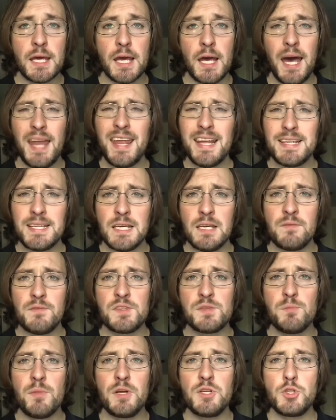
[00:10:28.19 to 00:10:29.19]
I like to give
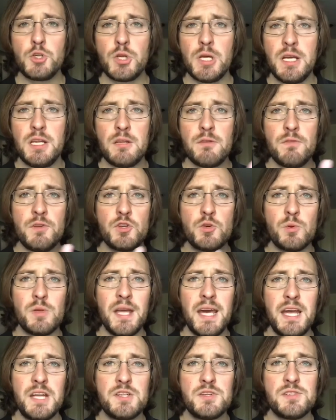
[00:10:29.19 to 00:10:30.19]
as much individual
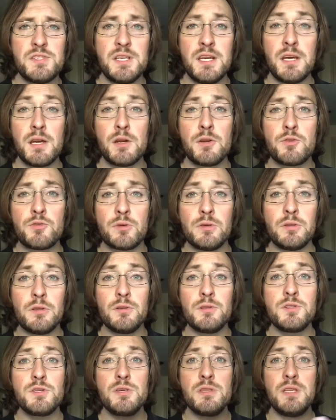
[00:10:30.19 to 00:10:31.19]
agency and
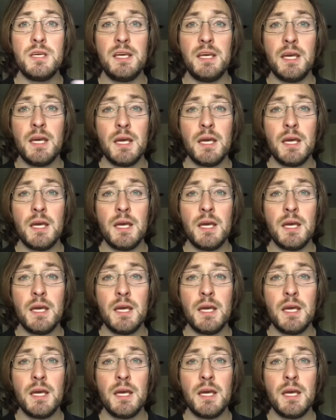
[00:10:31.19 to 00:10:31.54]
control to the